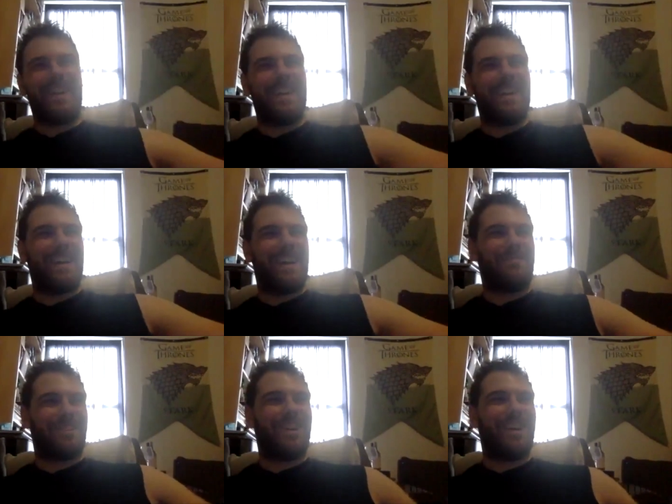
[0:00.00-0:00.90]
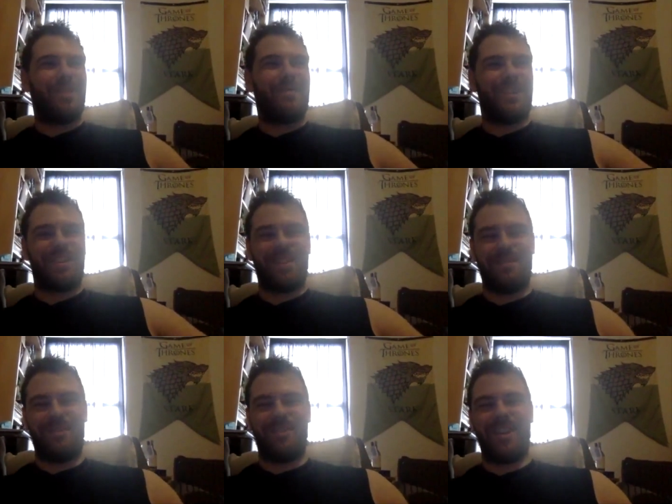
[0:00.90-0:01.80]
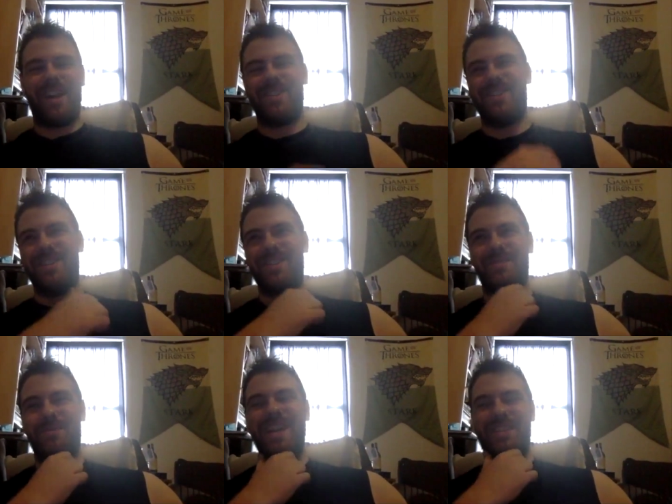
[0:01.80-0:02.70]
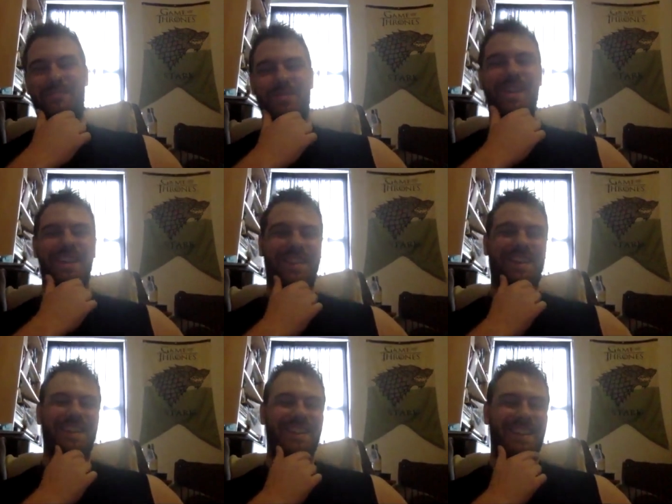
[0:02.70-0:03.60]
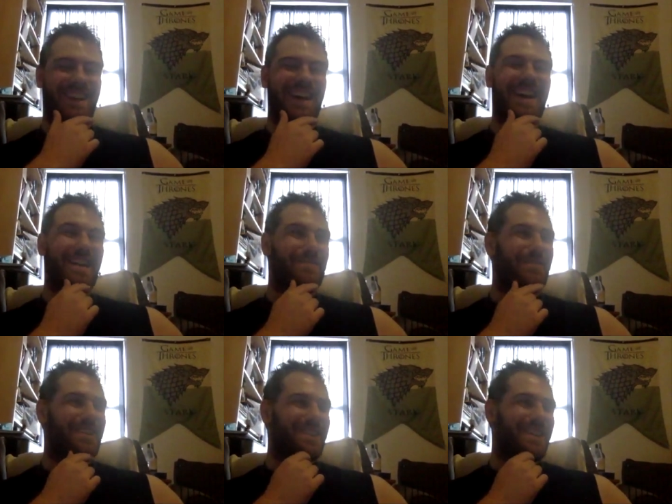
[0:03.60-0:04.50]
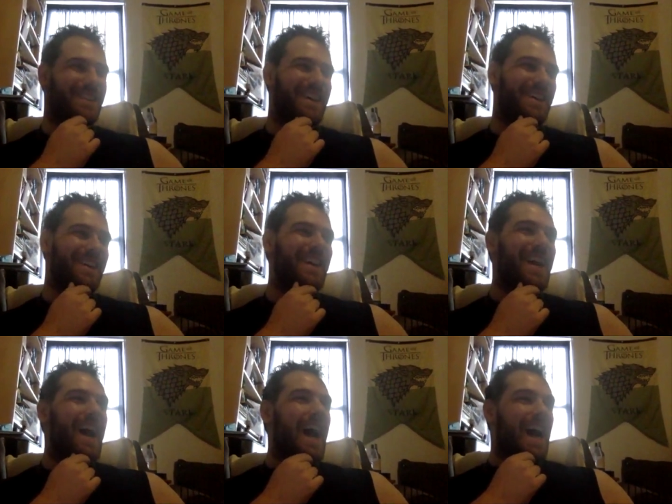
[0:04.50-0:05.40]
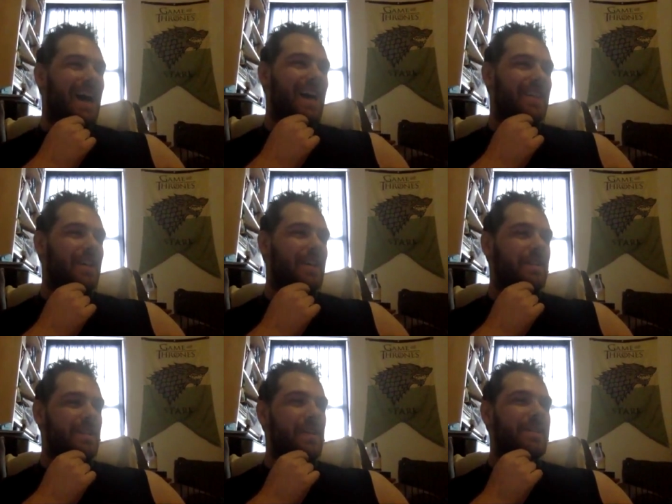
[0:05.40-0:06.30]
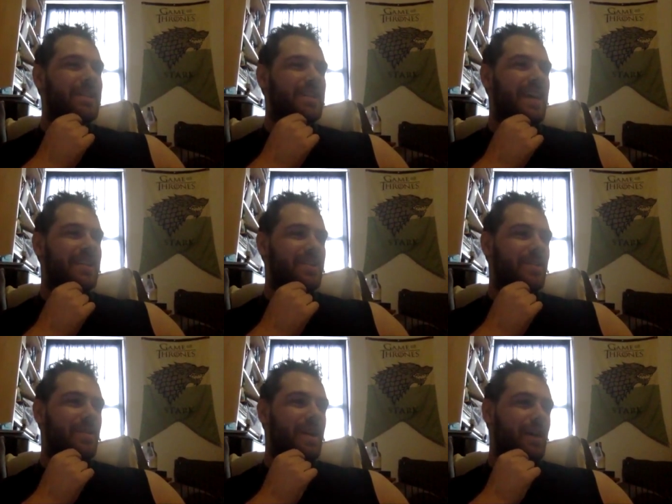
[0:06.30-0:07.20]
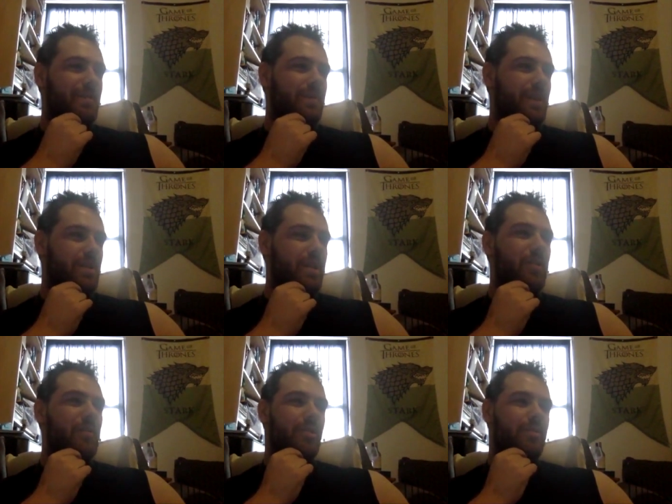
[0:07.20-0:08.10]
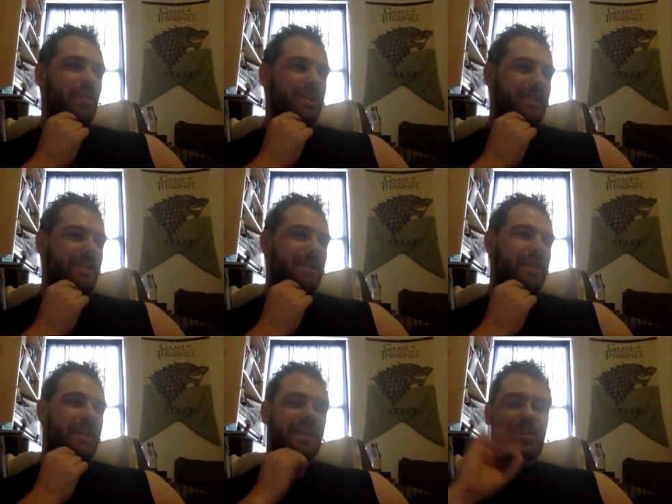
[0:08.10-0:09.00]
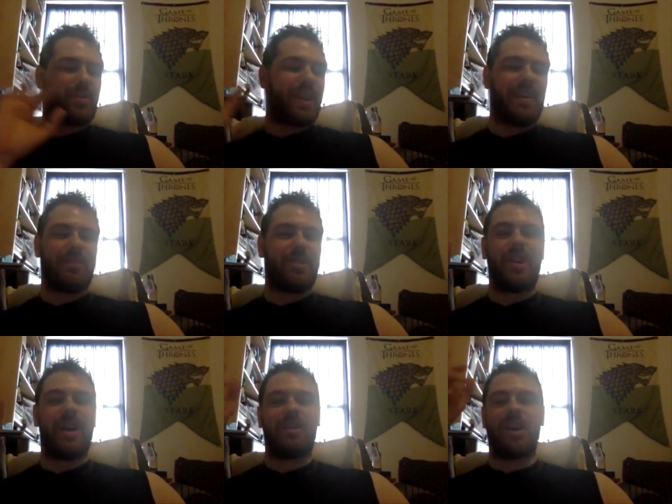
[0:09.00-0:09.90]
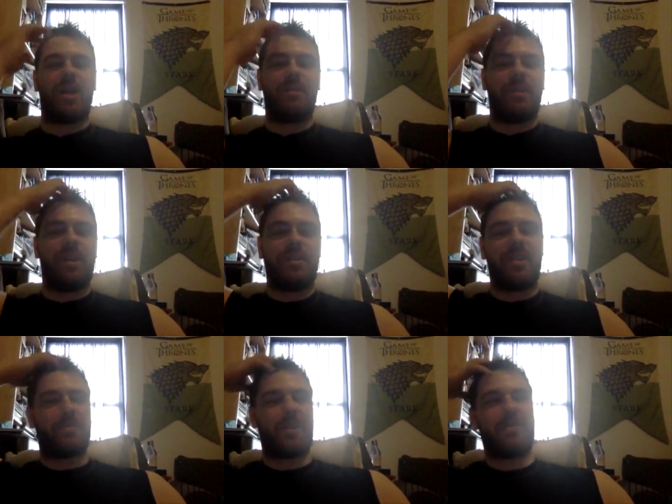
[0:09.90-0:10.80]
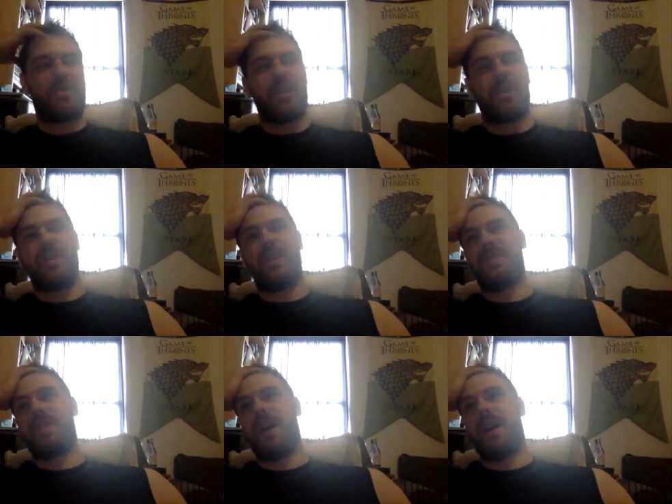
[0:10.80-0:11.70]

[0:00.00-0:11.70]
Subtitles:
I forgot how much I love your analogies and ways of putting things. I appreciate that. Let me just ask you a little more pointedly, and it's okay if you don't have a comment about this, but I'm just curious.